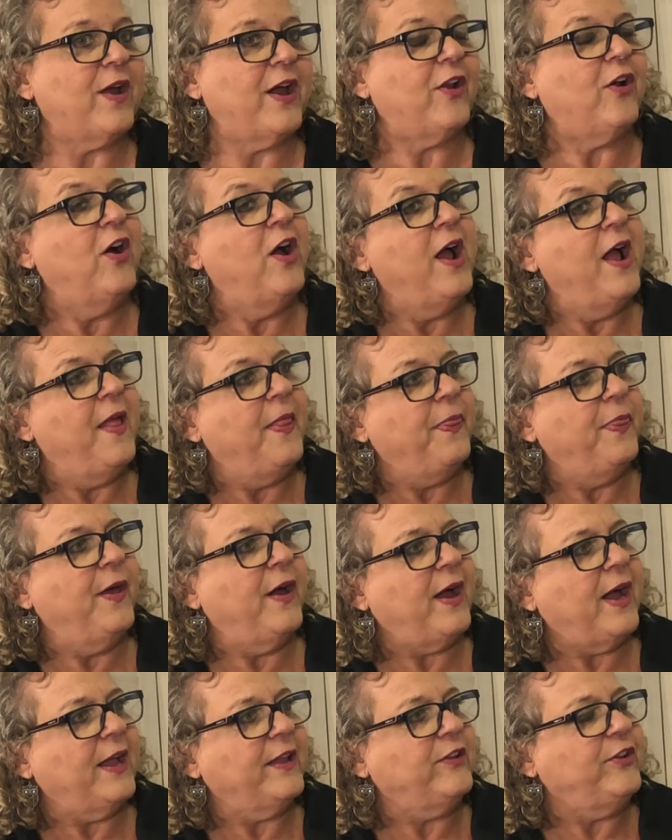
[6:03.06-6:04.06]
out,
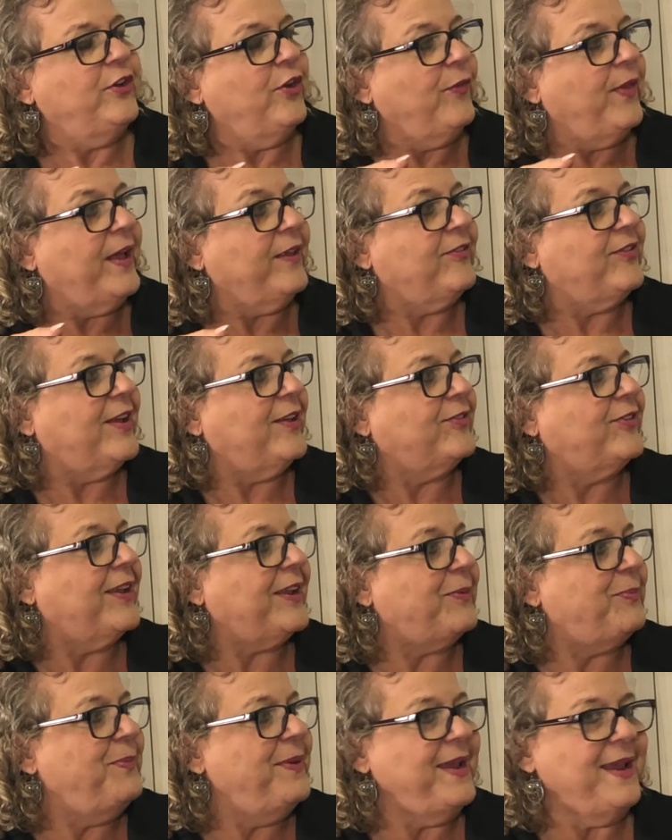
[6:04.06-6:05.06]
that sounds
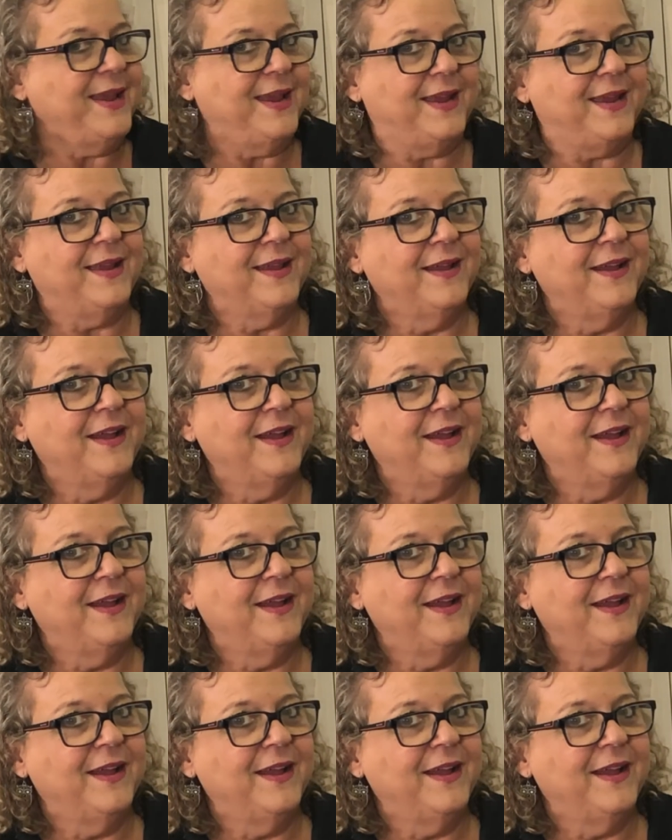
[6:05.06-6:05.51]
like me.